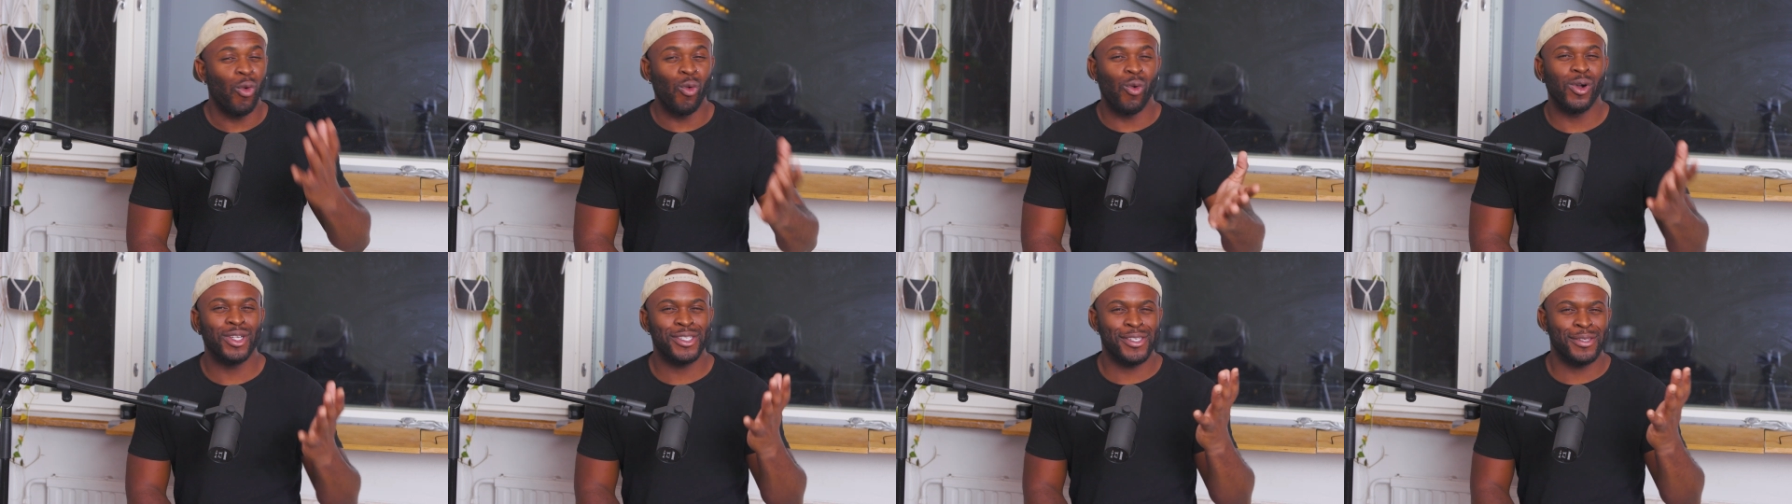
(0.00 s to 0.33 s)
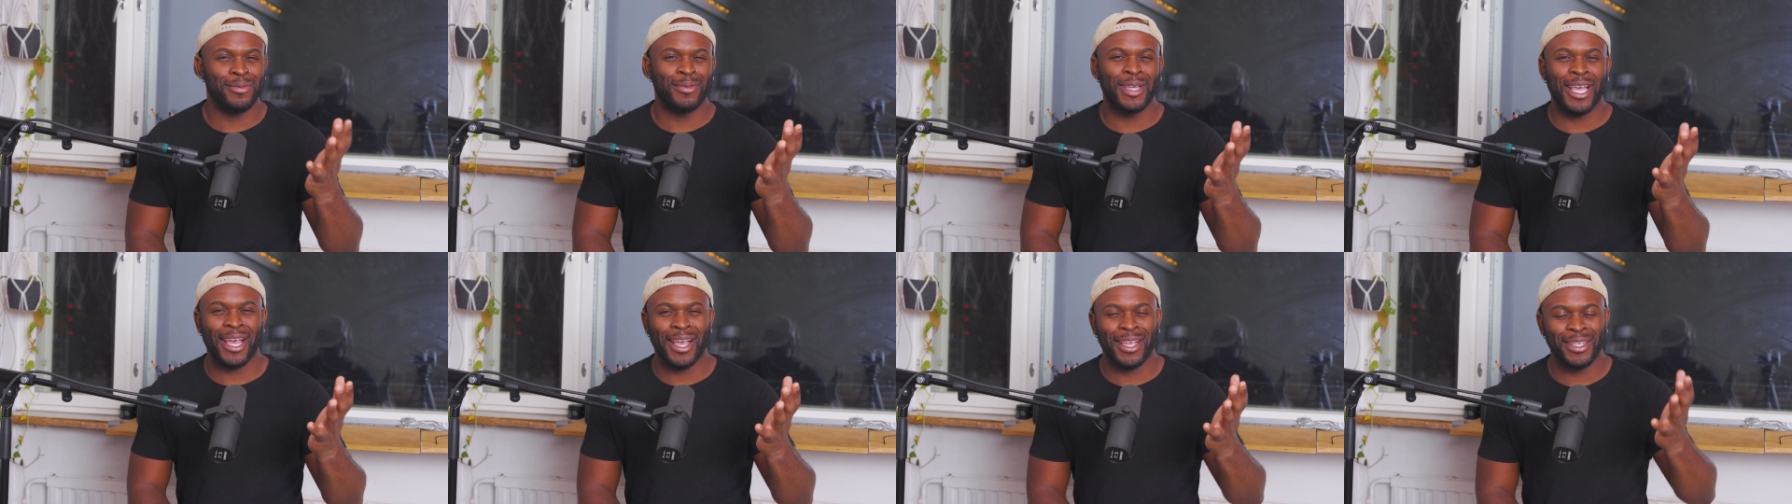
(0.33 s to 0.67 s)
What's
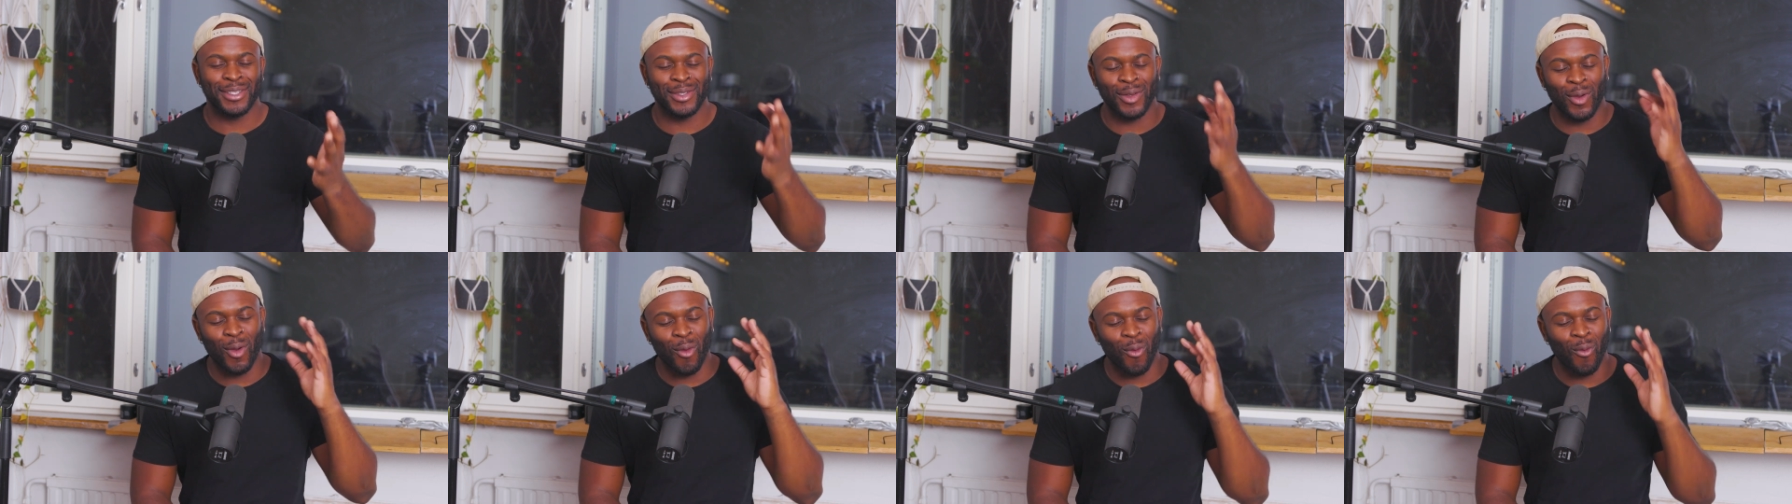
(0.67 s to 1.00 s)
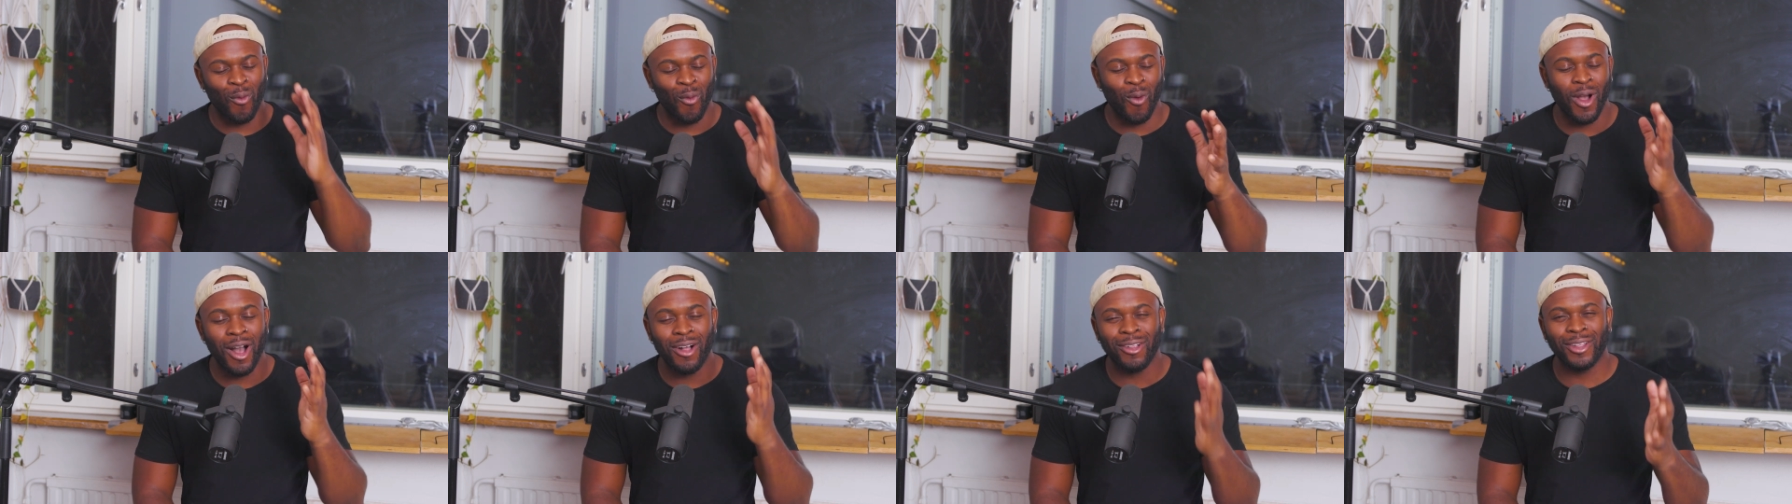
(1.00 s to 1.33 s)
up, guys?
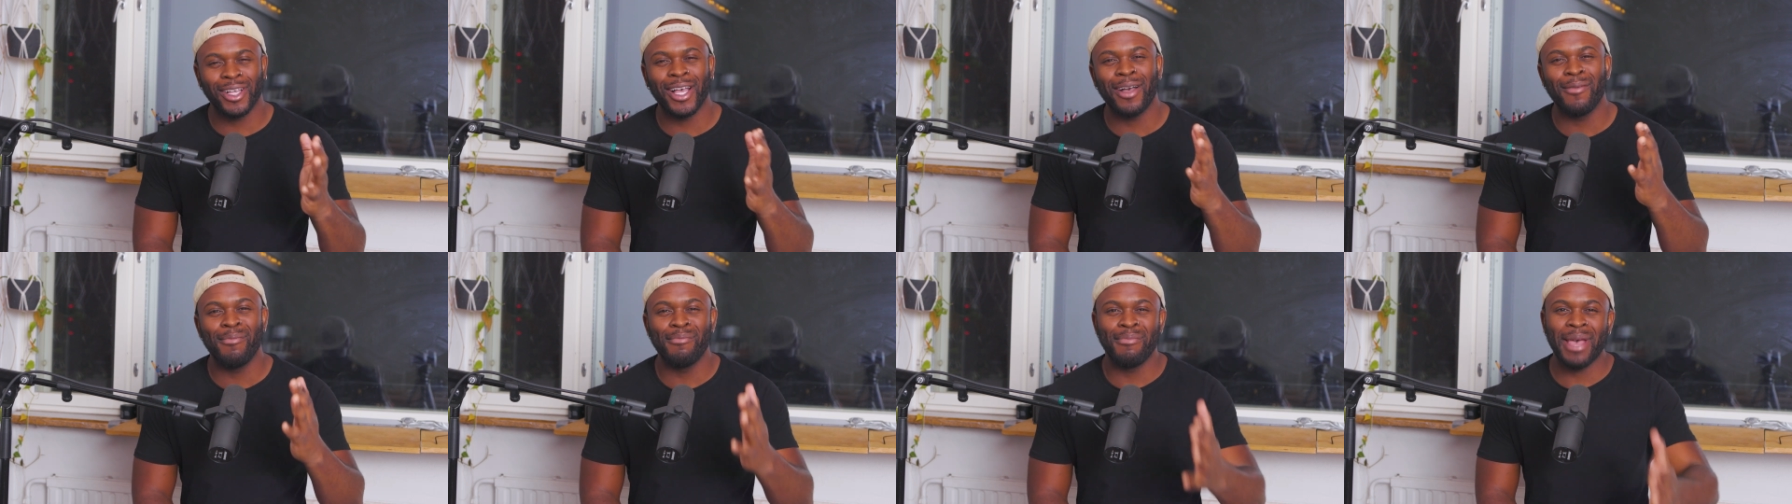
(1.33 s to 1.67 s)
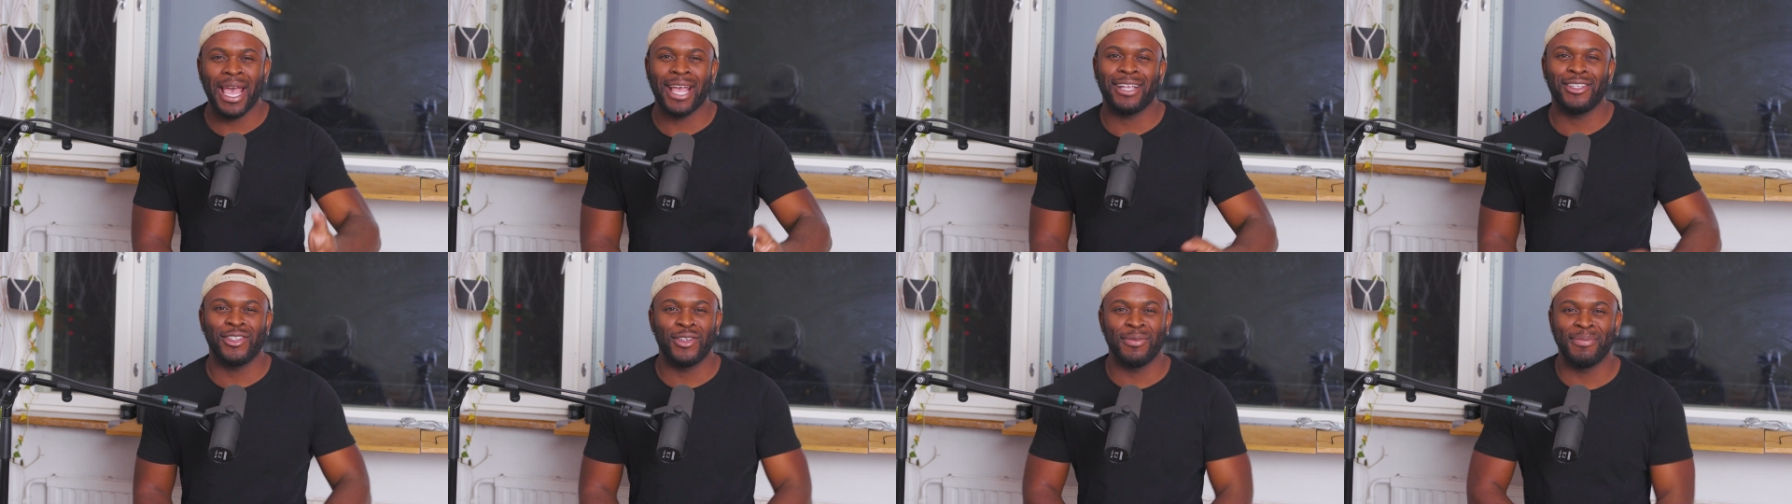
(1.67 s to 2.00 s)
Welcome
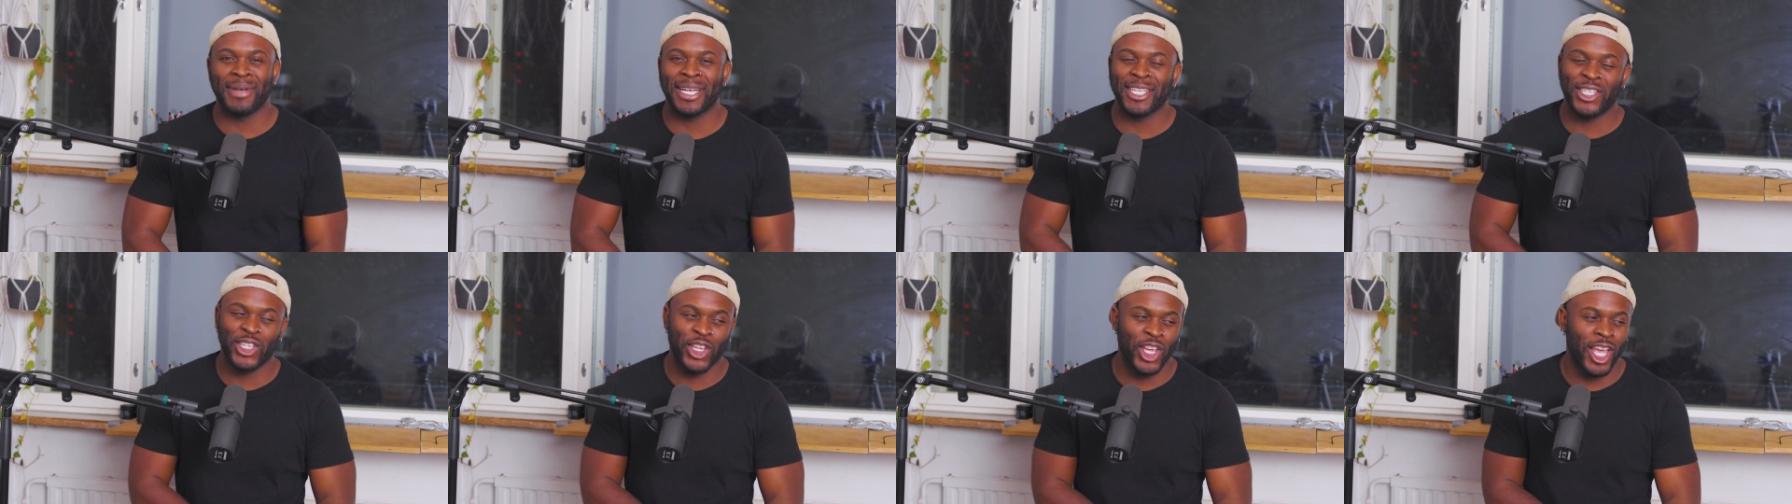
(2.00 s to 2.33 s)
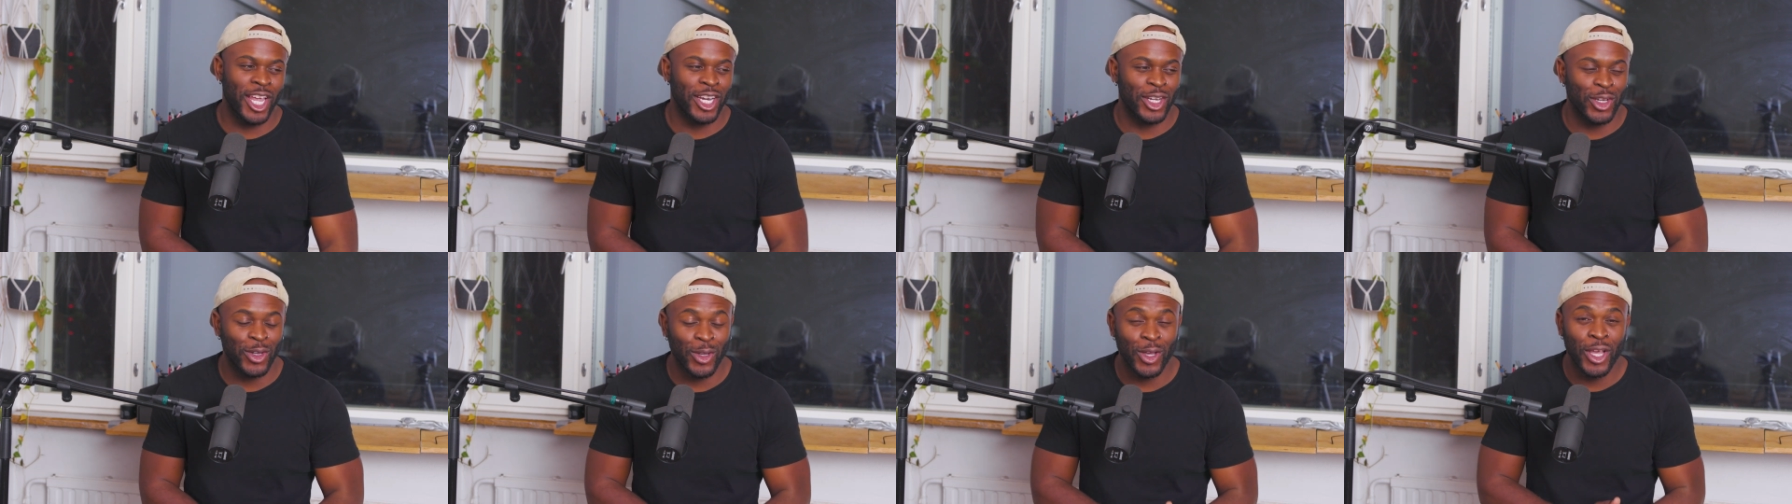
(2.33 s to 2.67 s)
back to my
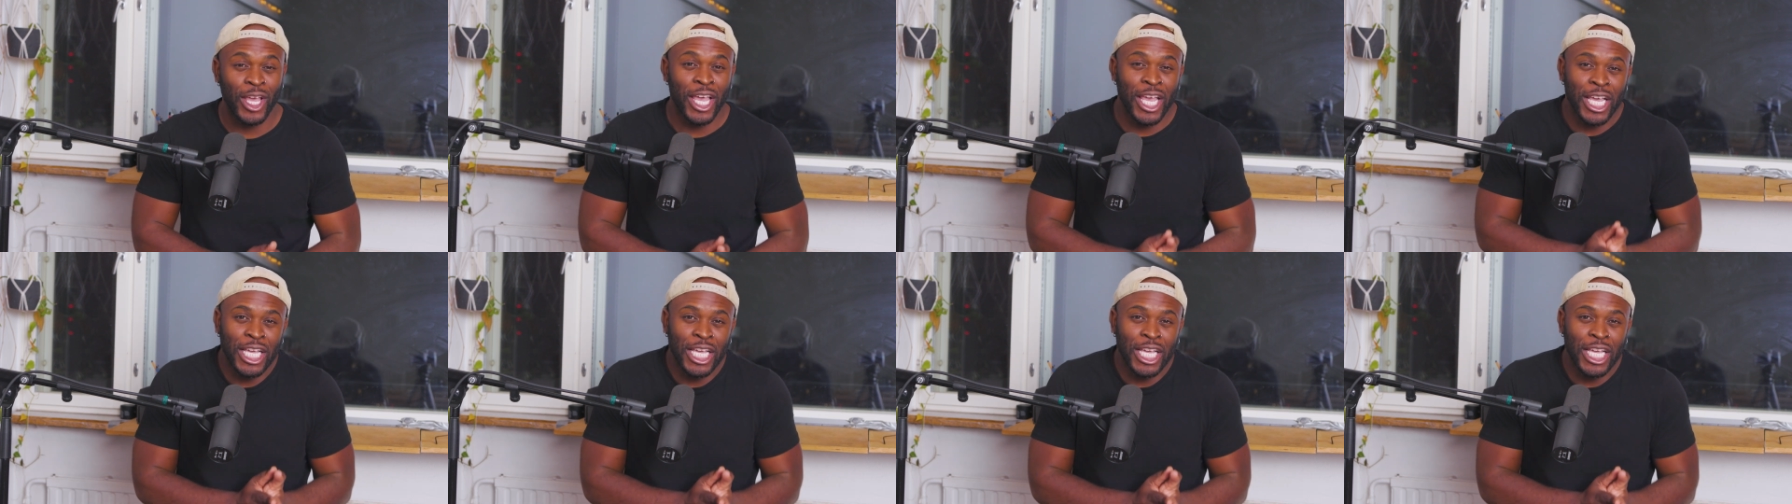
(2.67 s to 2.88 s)
channel.